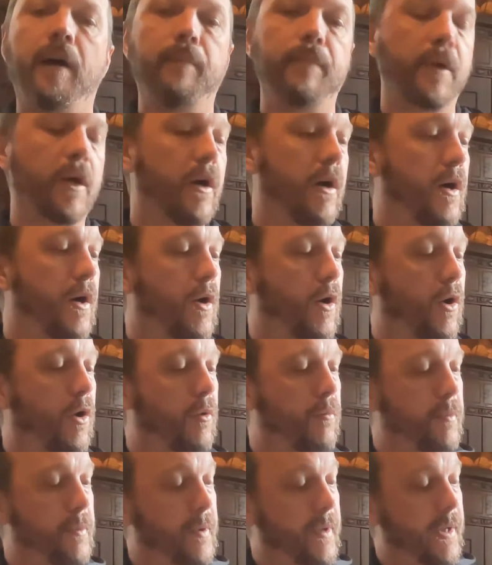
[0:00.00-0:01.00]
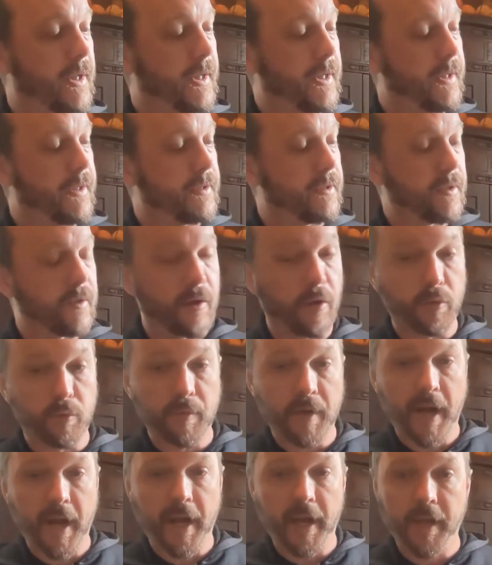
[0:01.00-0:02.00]
calm and
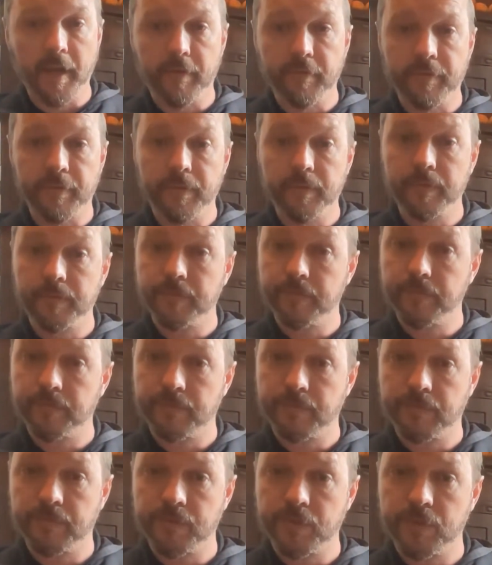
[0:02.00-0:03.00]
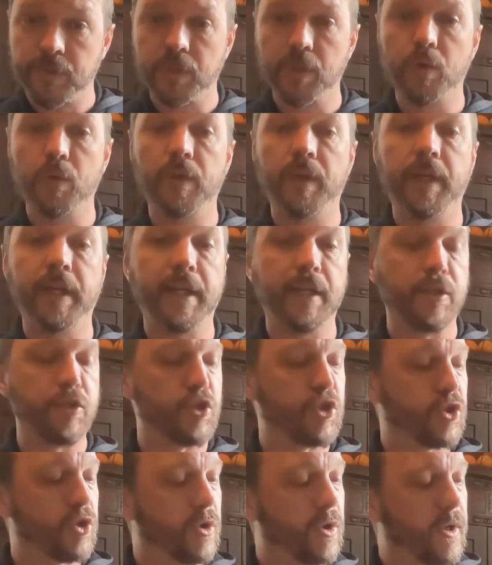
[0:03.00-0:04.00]
arrive slowly and
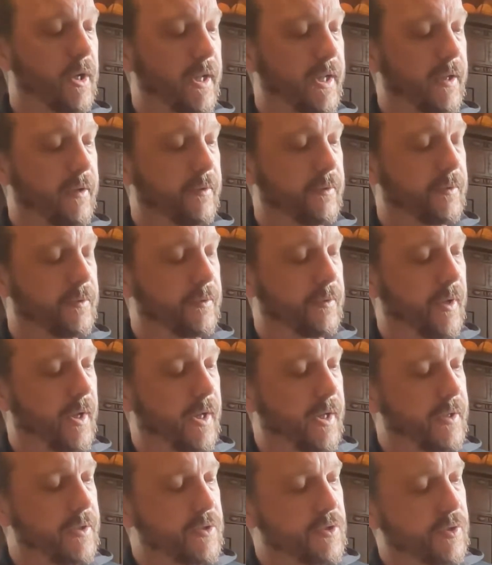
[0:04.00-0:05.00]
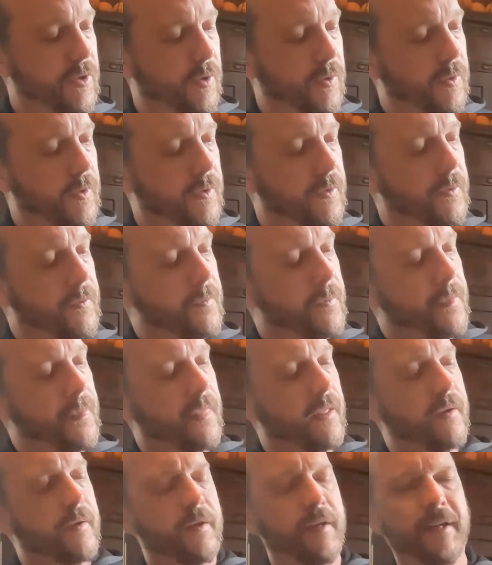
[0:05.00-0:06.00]
surely, right? So
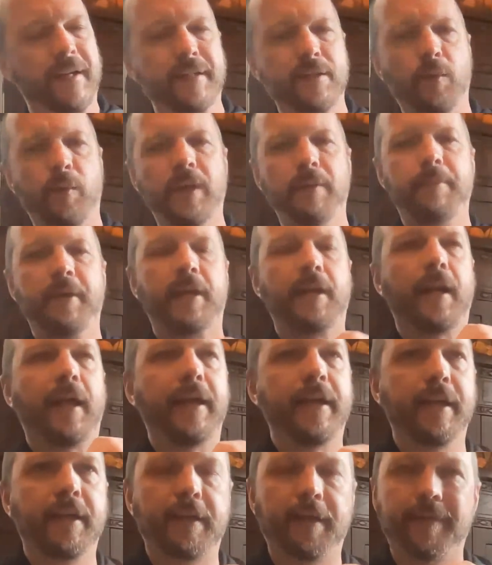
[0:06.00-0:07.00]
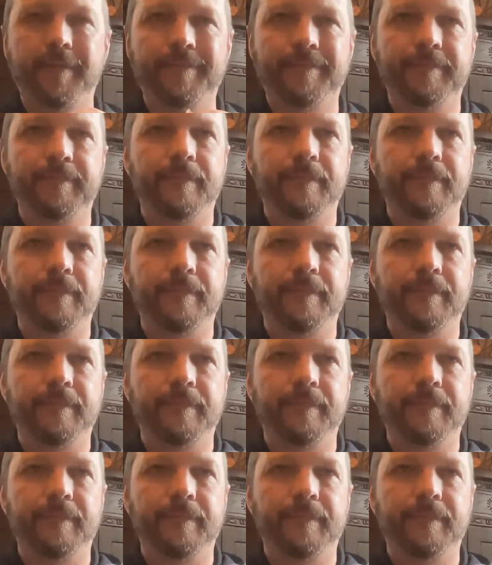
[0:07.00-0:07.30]
it's a wee bit like,